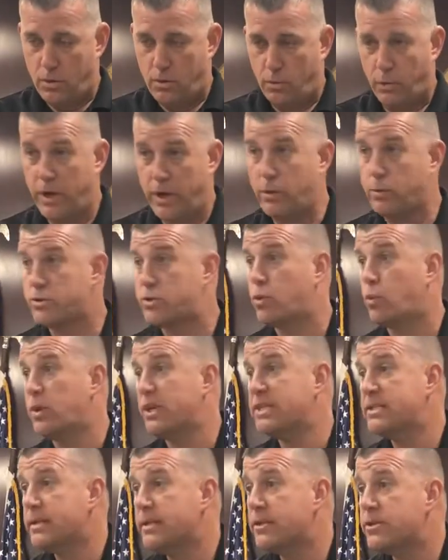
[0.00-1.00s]
Will was
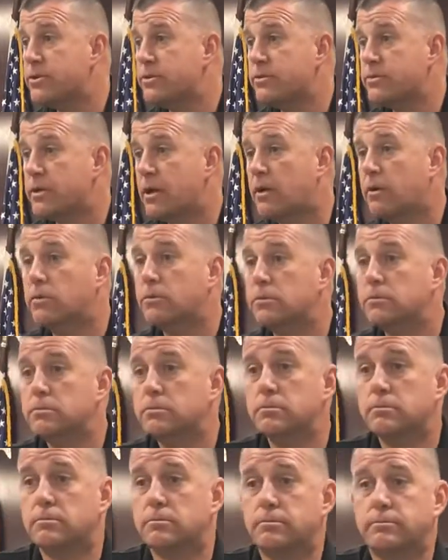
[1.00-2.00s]
26 years old.
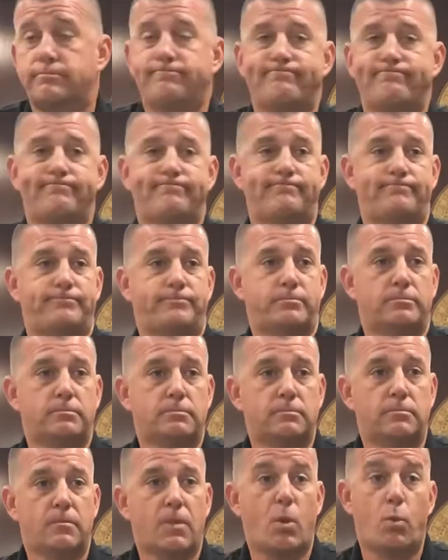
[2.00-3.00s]

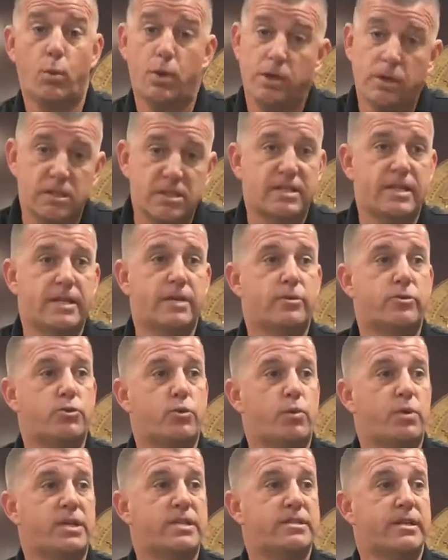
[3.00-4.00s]
Will is still
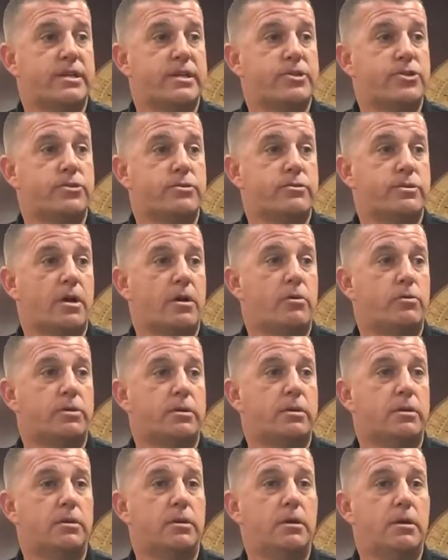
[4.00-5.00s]
26 years old
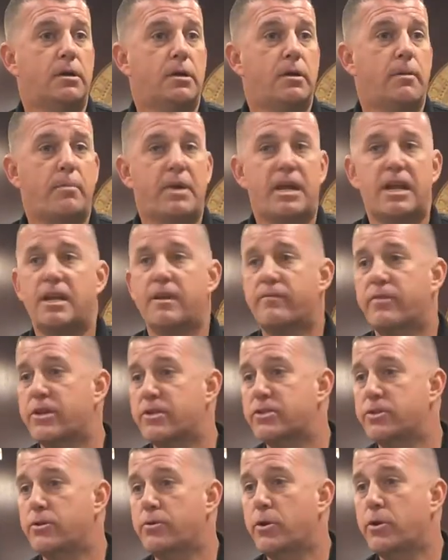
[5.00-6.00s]
to many of
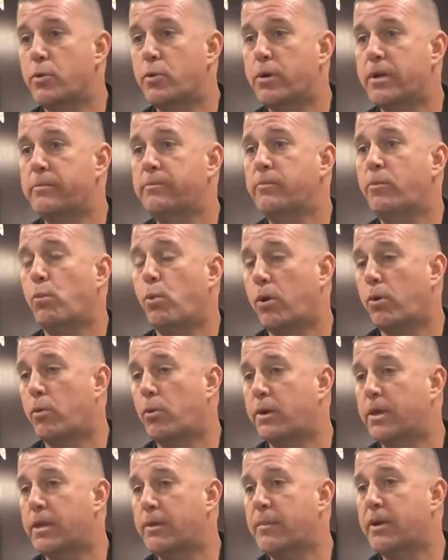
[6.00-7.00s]
us who knew him, worked
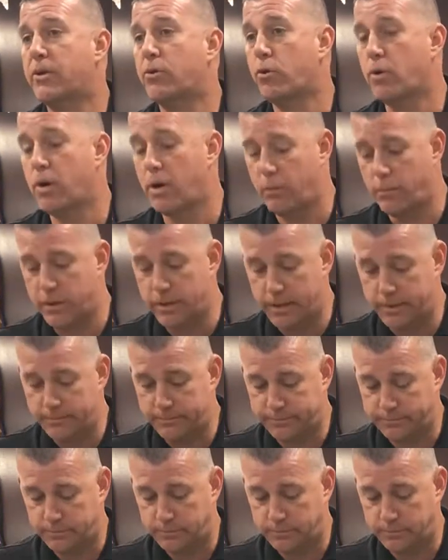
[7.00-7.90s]
with him, and grew up with him.